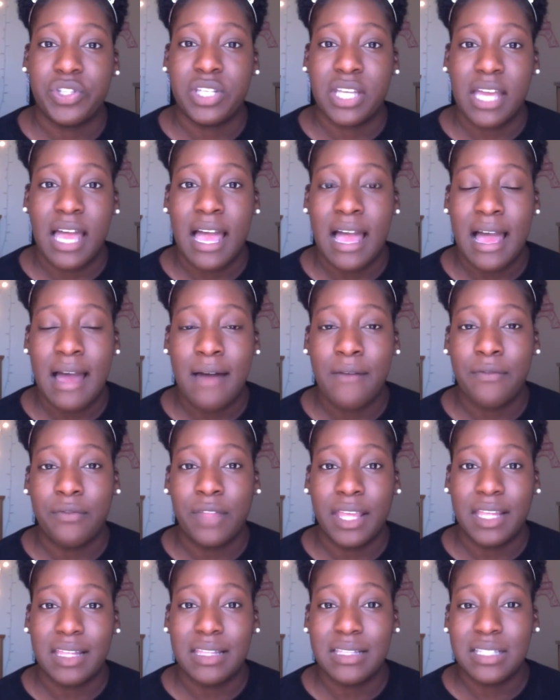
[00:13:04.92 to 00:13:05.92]
to have
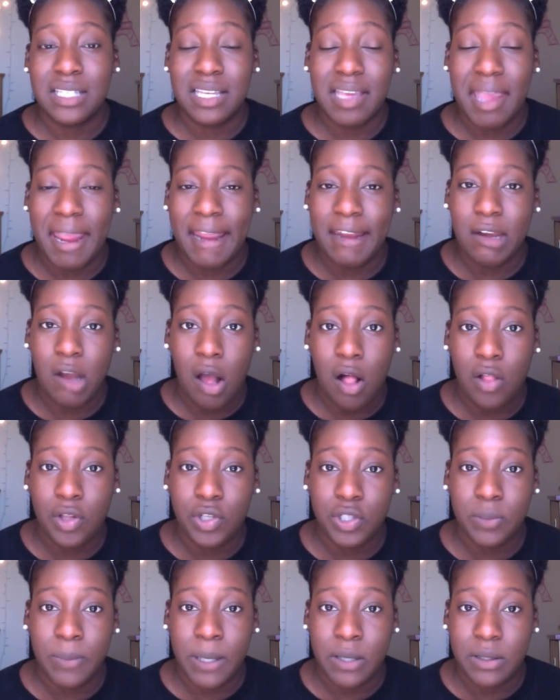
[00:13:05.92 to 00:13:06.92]
to gain
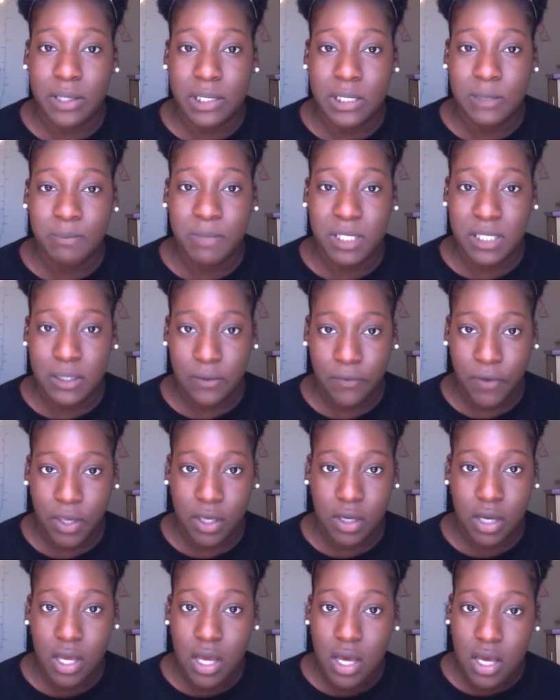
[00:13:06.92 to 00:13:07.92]
knowledge about a
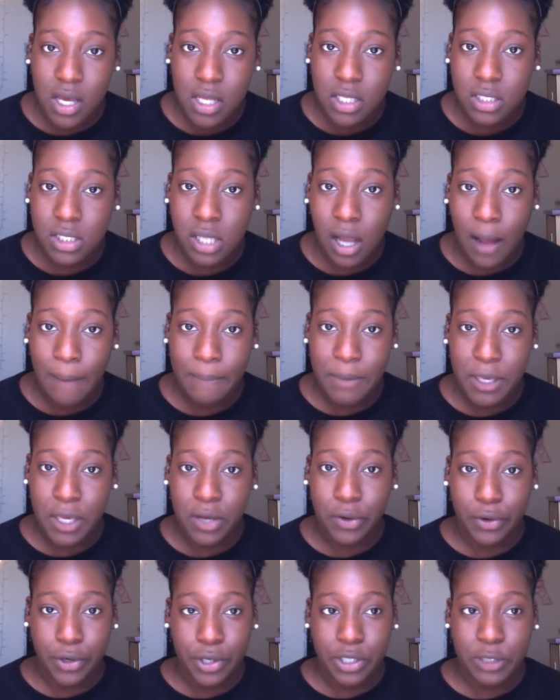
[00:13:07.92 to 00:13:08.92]
specific
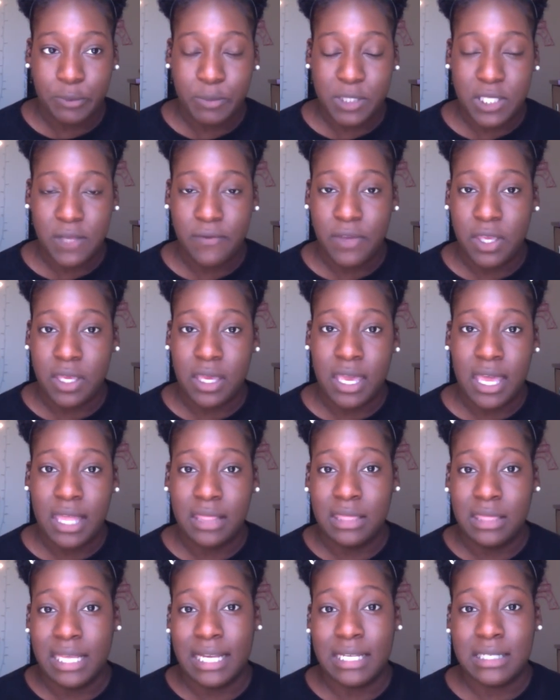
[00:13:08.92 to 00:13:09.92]
topic or a specific
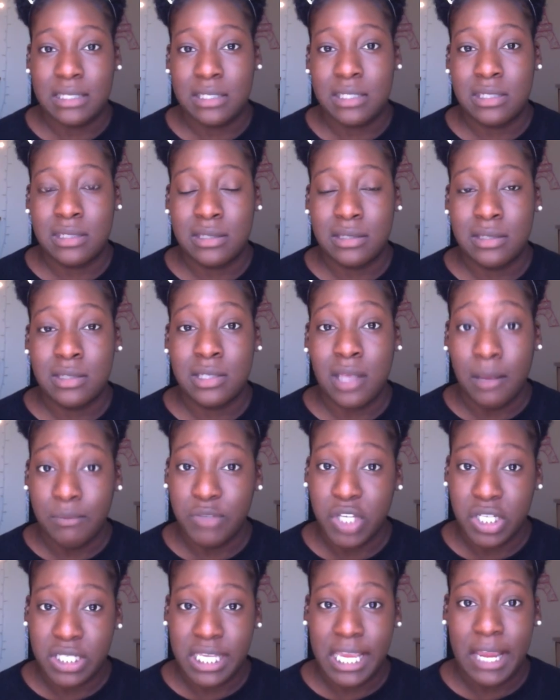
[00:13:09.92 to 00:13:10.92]

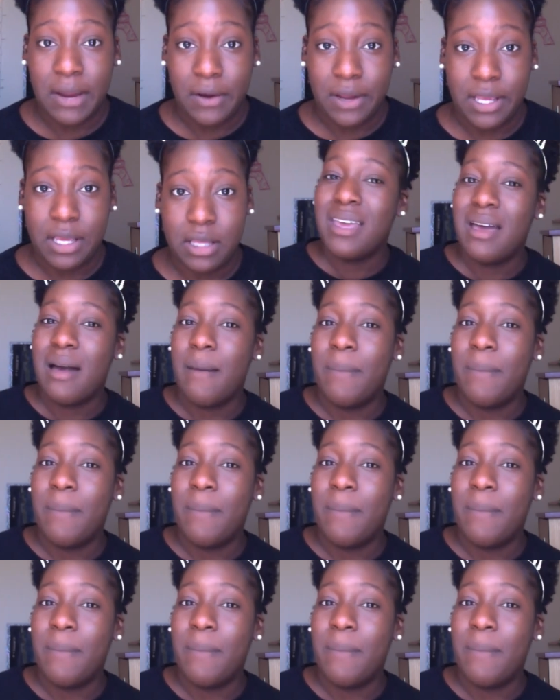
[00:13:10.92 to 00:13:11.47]
subject area.